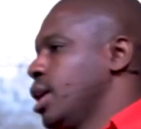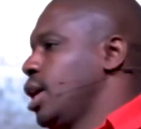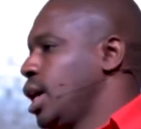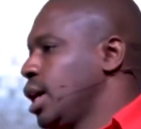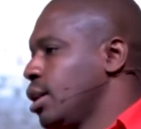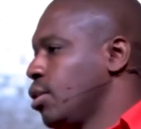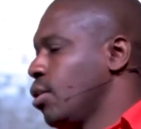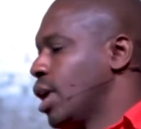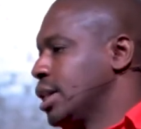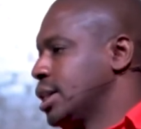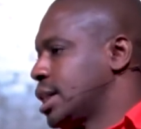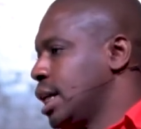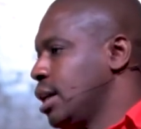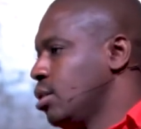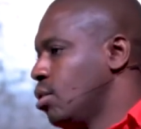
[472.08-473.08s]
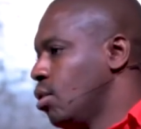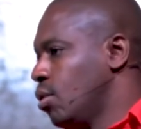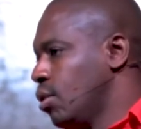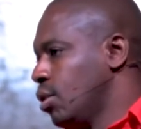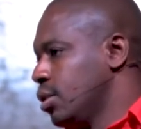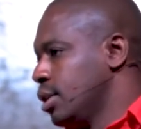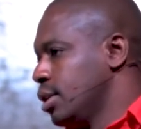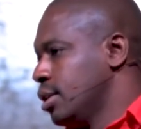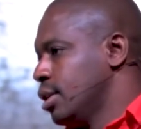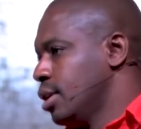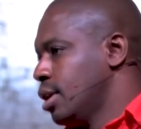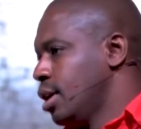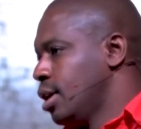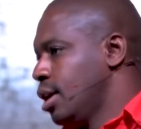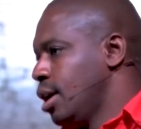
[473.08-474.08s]
in your unseen Lord.
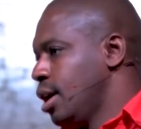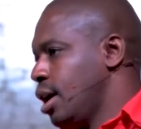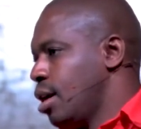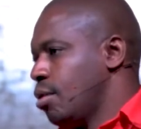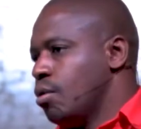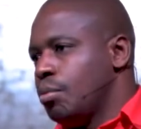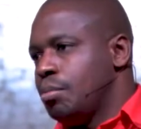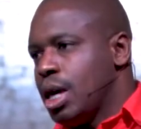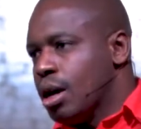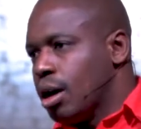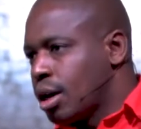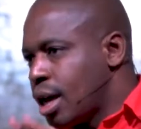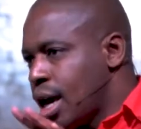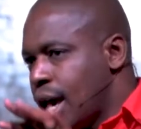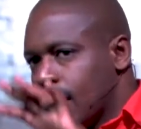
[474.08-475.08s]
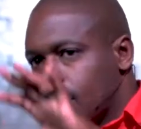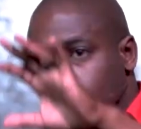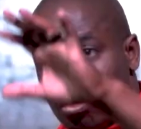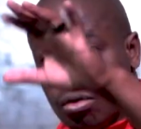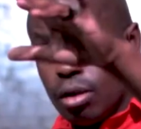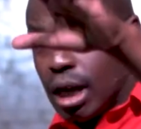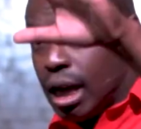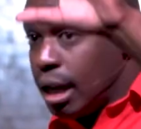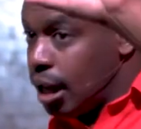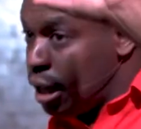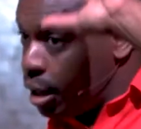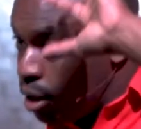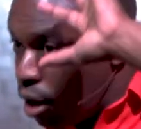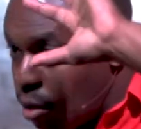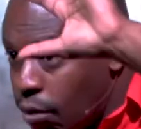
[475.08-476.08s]
It will be okay,
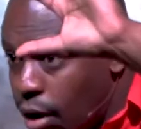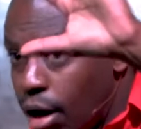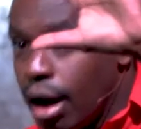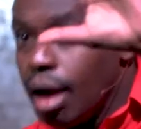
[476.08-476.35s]
kulungile. Don't worry